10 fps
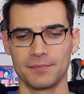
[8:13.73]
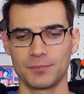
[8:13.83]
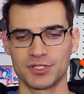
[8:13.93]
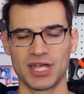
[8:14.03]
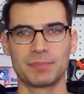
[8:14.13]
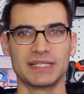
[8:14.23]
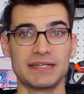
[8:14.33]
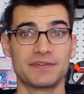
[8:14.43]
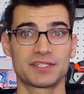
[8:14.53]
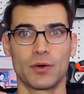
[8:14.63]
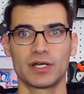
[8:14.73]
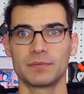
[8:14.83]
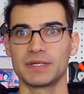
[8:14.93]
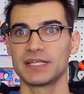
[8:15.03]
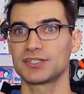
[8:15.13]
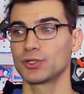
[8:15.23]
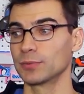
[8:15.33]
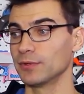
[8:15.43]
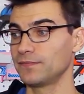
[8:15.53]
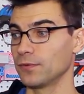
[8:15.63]
which I believe is going to be
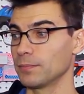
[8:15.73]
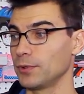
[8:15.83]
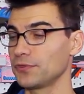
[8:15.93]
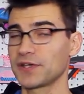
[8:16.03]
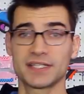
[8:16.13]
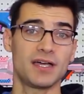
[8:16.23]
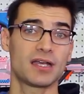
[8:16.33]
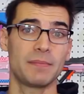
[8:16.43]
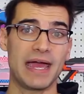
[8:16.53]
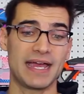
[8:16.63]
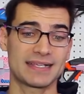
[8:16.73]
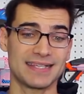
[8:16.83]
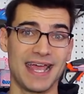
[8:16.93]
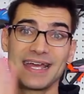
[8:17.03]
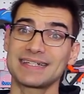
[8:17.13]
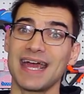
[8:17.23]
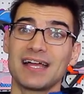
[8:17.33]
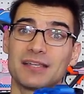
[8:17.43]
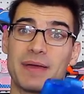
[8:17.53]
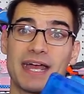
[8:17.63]
suitable for both Katana mags and
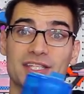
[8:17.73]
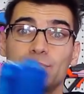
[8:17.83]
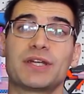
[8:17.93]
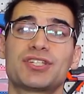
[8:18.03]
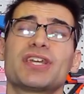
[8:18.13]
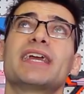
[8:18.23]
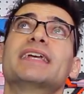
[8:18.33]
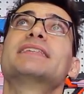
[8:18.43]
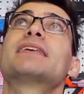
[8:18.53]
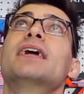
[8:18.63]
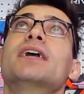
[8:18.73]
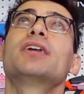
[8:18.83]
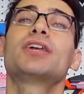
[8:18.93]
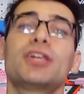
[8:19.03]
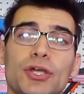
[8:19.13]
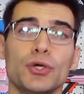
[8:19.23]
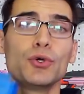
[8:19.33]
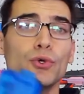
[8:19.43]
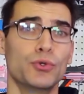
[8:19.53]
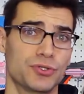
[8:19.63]
Talon mags, which is
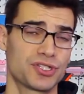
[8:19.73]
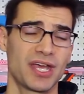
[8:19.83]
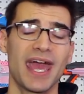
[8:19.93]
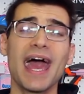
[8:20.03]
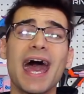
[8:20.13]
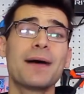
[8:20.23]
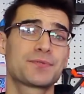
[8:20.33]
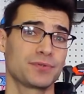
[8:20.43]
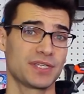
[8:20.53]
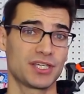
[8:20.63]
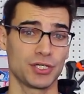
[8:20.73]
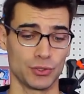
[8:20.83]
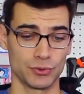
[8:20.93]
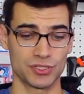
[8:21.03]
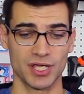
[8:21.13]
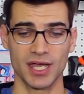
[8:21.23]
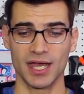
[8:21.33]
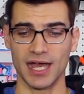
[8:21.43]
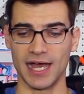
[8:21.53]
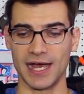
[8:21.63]
huge, absolutely huge.
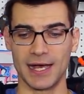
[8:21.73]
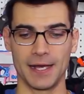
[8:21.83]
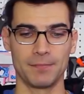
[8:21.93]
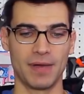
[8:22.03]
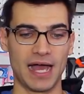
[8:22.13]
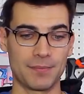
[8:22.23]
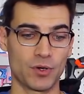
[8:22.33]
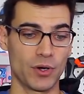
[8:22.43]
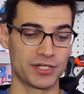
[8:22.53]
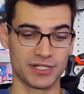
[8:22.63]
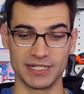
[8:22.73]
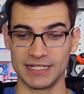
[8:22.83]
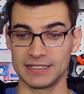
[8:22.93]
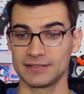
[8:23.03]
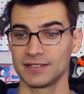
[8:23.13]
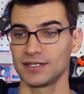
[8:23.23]
I'm going to need